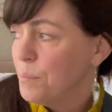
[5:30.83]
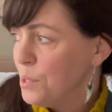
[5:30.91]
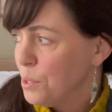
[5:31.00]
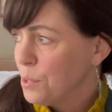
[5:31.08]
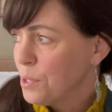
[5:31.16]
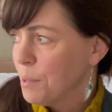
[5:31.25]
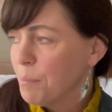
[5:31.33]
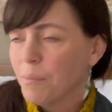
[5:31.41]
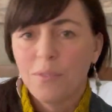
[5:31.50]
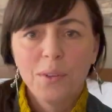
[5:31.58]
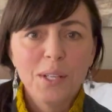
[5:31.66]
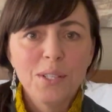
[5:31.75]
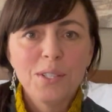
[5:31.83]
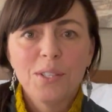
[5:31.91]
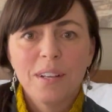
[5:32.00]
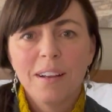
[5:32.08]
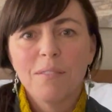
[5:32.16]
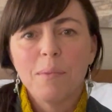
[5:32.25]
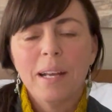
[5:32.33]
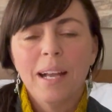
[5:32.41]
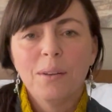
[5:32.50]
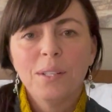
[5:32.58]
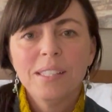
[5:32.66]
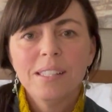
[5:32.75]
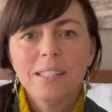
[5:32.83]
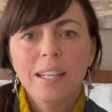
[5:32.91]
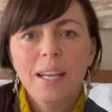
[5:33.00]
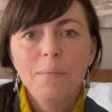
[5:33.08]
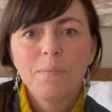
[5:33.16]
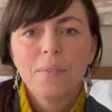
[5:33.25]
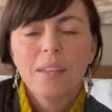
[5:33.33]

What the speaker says: do some footage of my outing today,